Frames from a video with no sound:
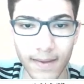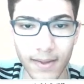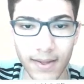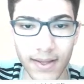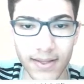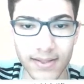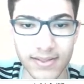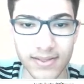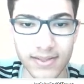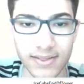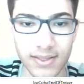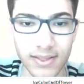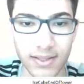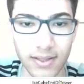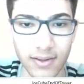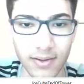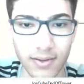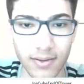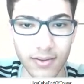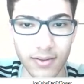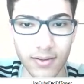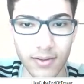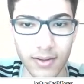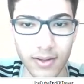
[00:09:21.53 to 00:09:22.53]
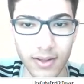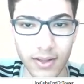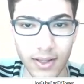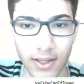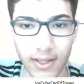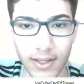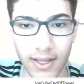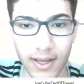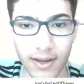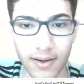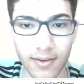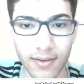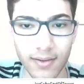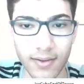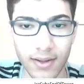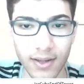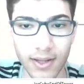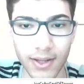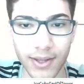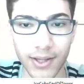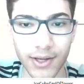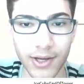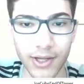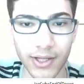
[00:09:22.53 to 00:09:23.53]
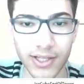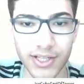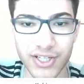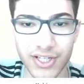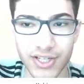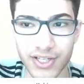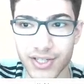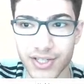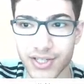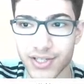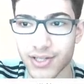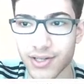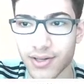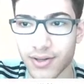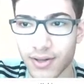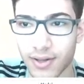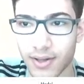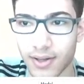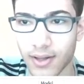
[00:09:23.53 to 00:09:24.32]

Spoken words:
let's see, yeah, the collisions.